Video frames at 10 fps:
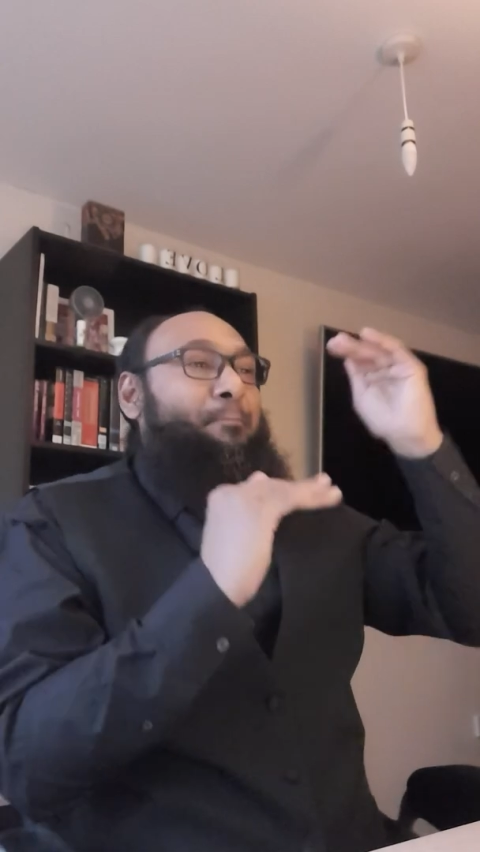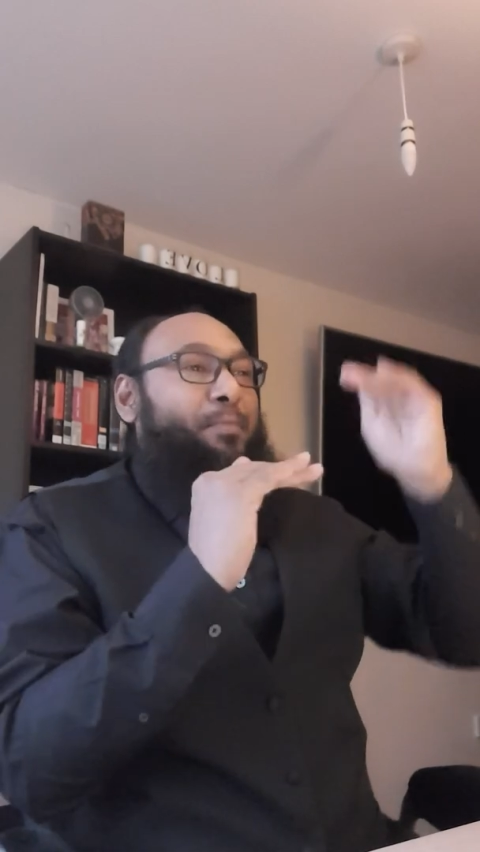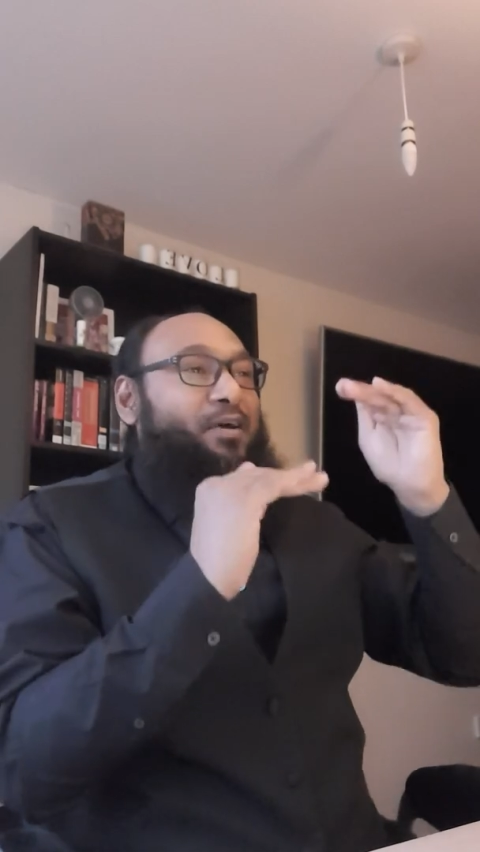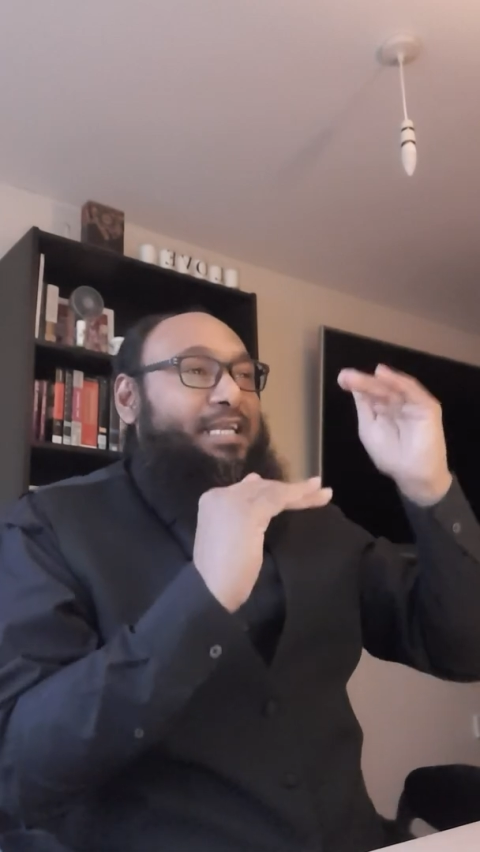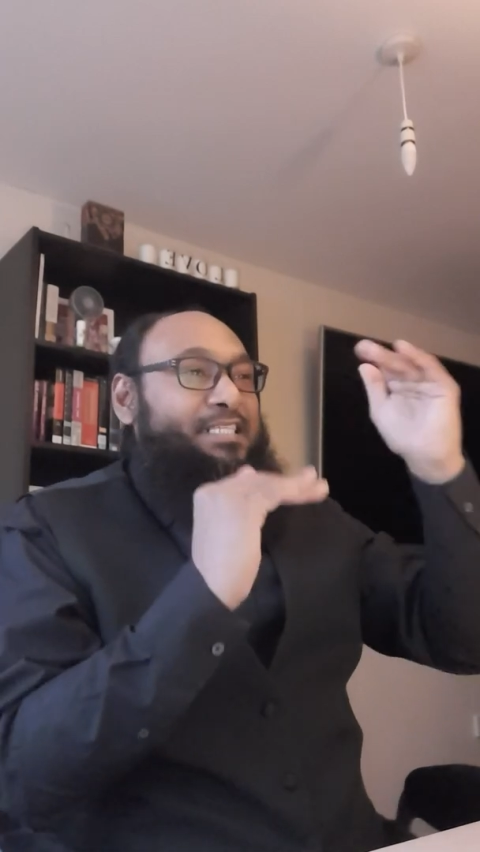
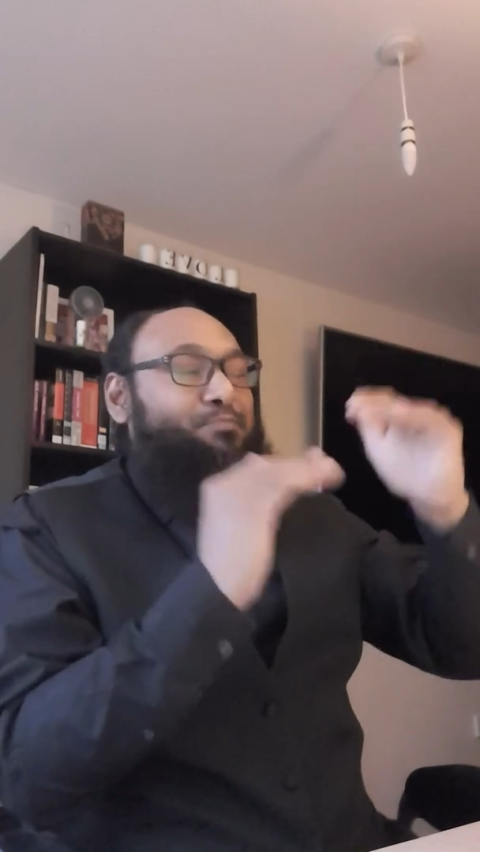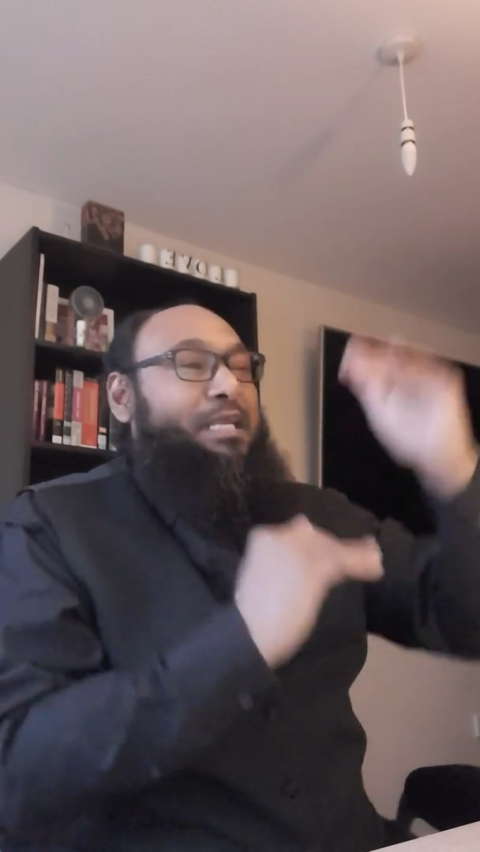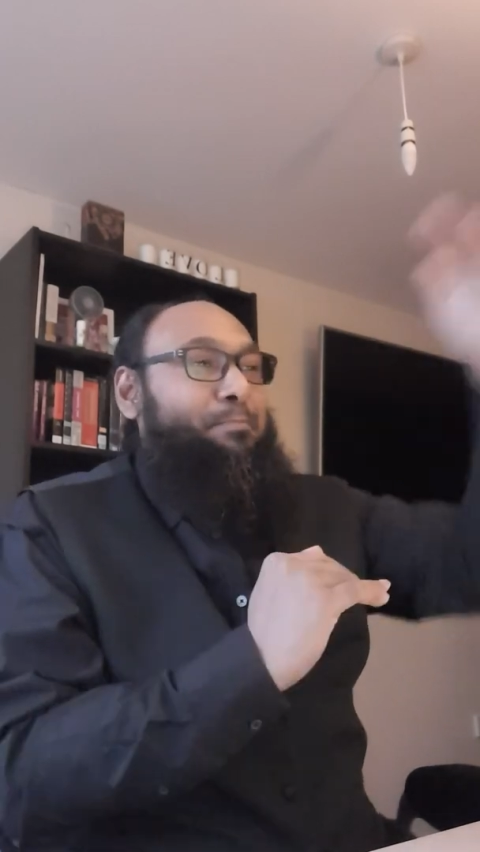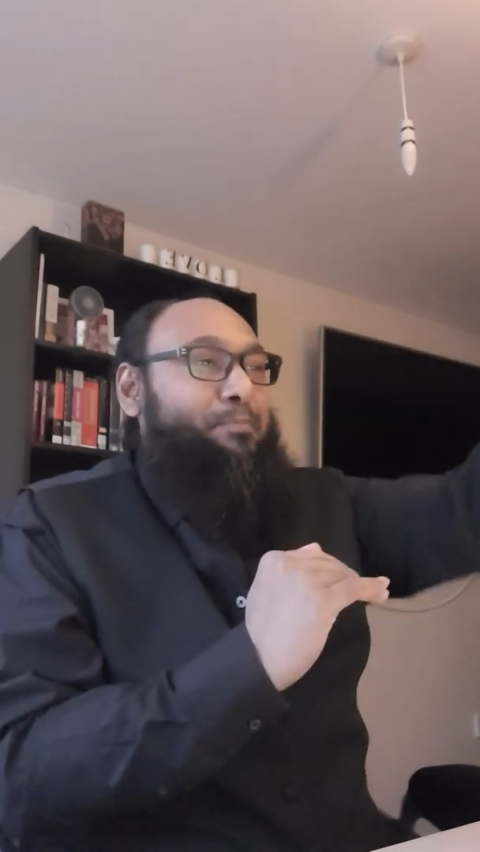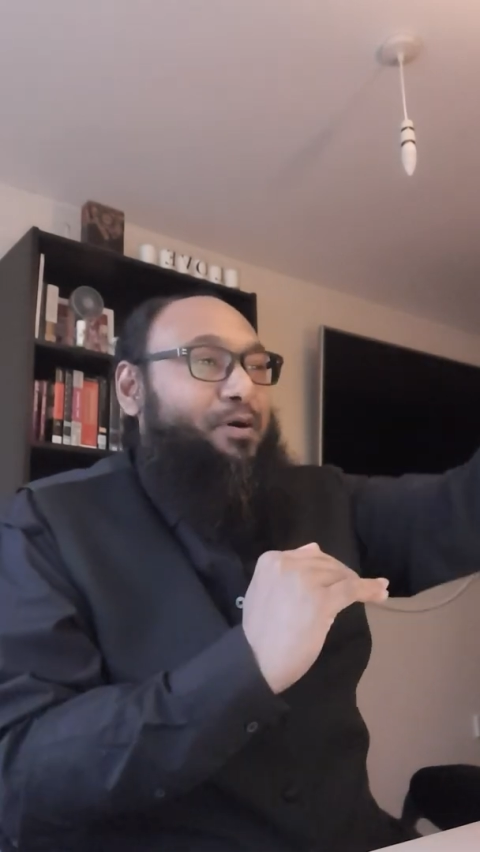Bodies
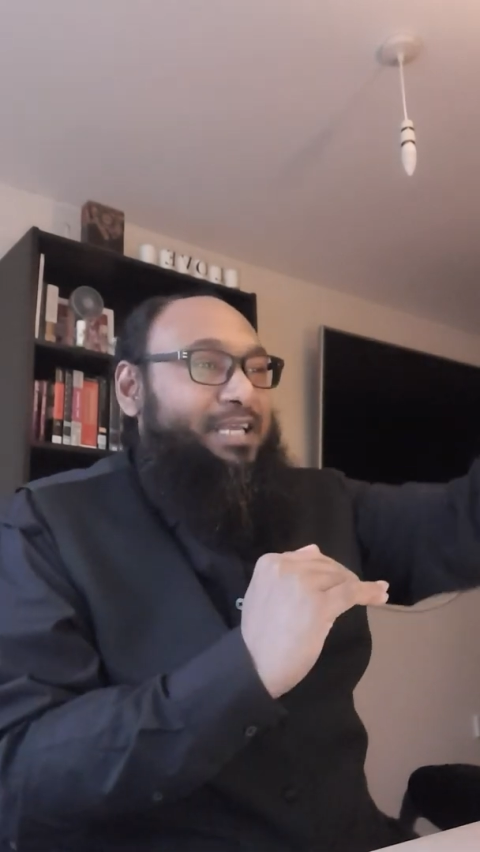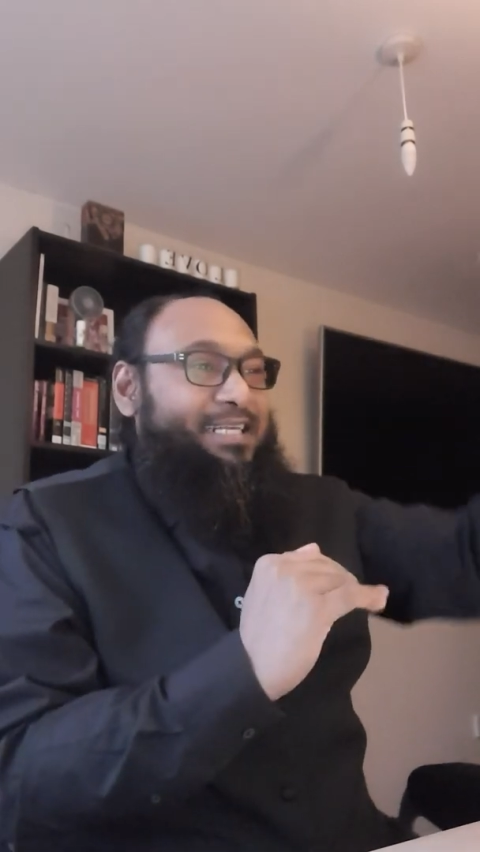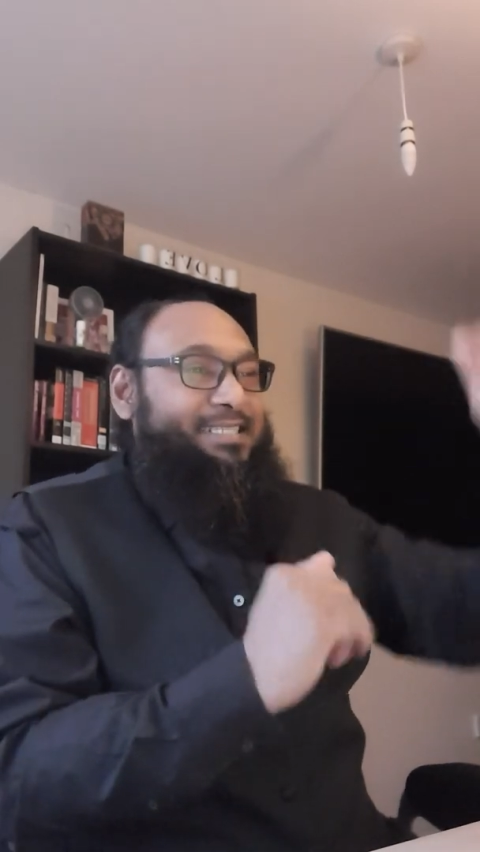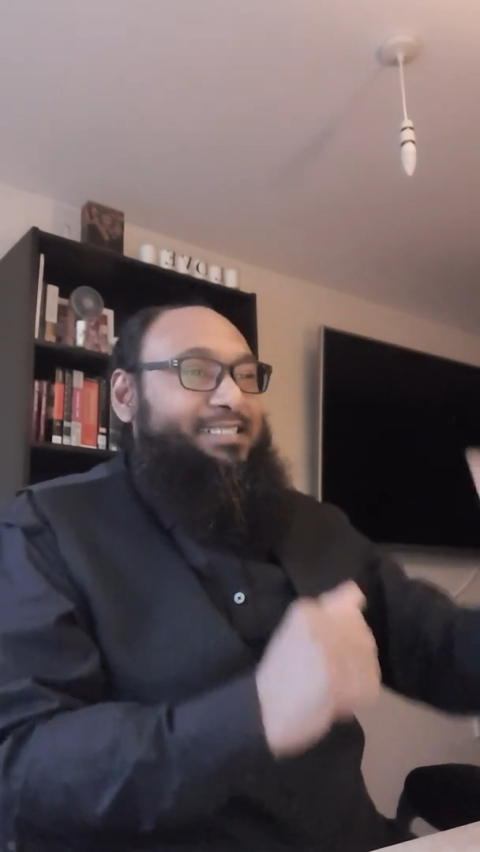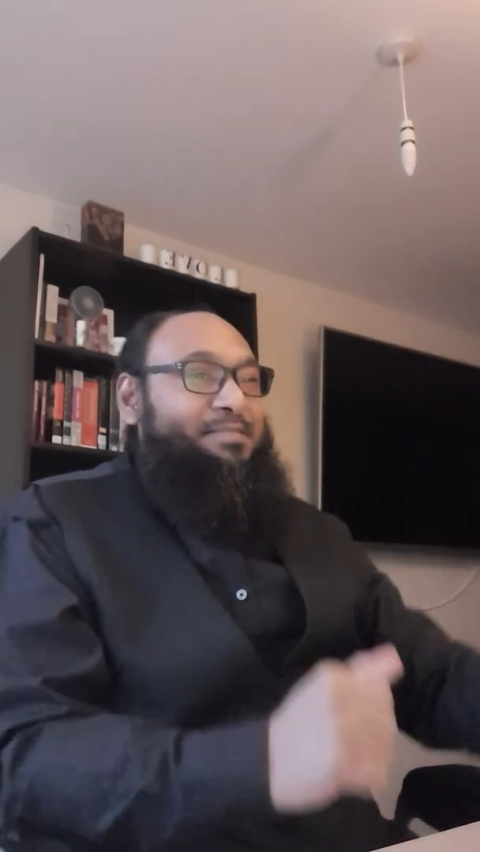bring
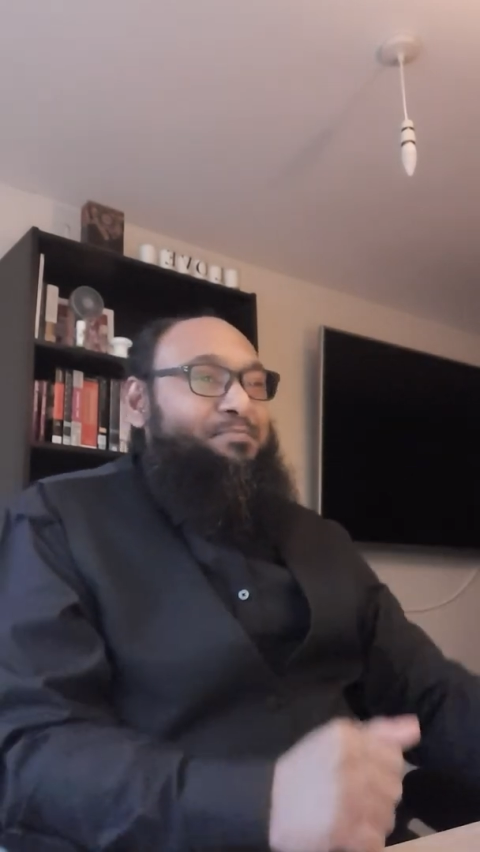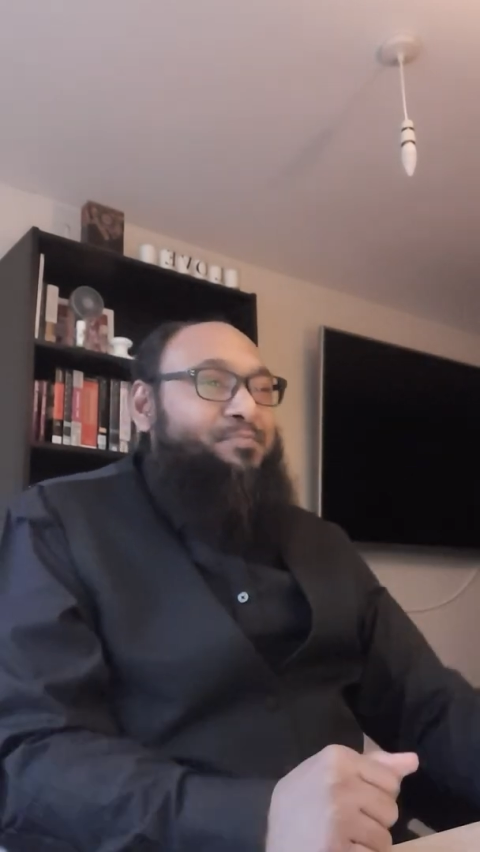bodies,